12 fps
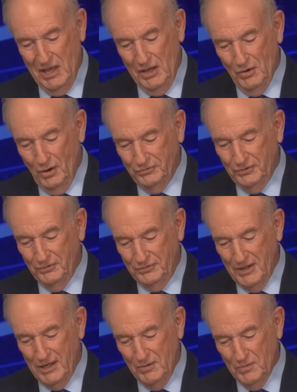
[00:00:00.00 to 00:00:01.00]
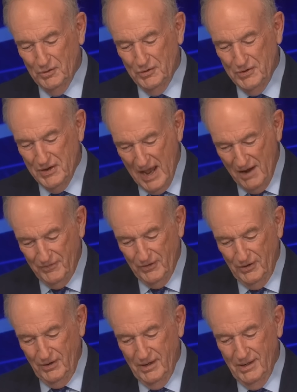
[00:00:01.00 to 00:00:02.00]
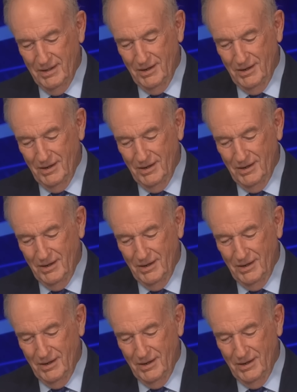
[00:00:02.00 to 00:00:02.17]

He also said he will never